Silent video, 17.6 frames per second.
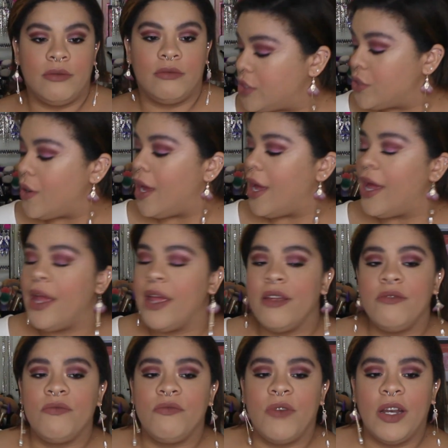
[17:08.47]
So
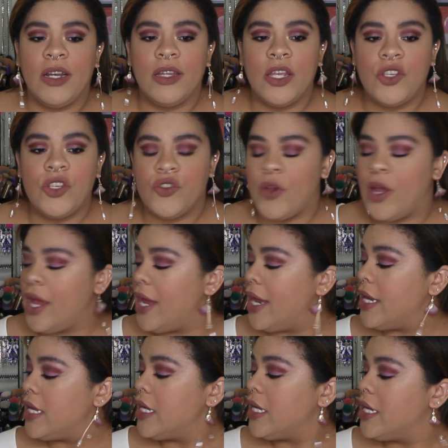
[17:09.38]
I finally
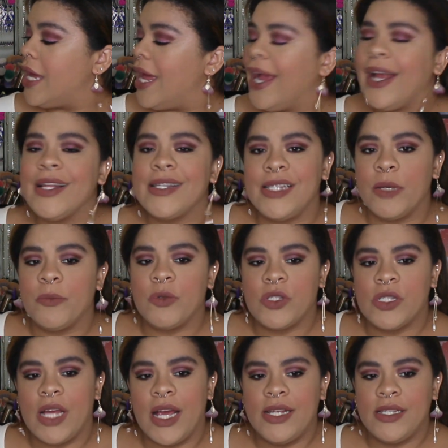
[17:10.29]
tried, I got a sample
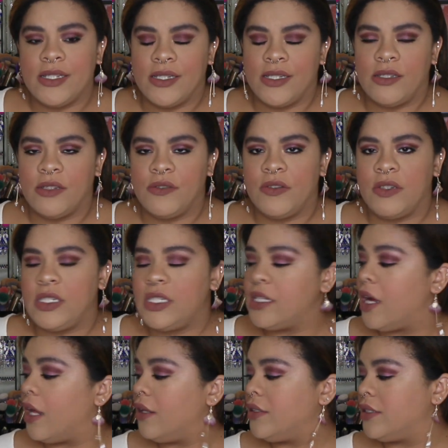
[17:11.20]
size because it's
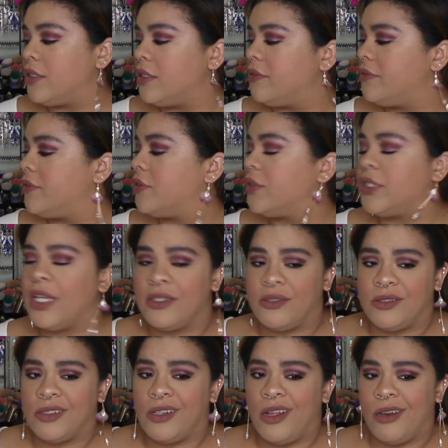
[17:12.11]
$15 and the full size
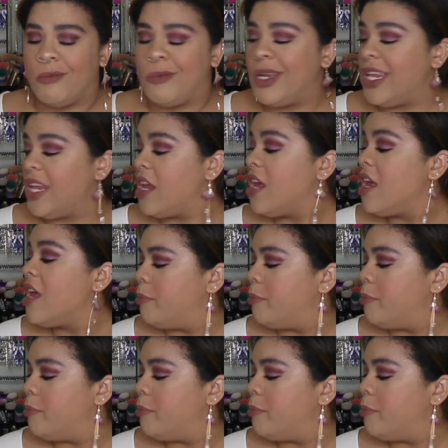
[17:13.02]
is a lot of money.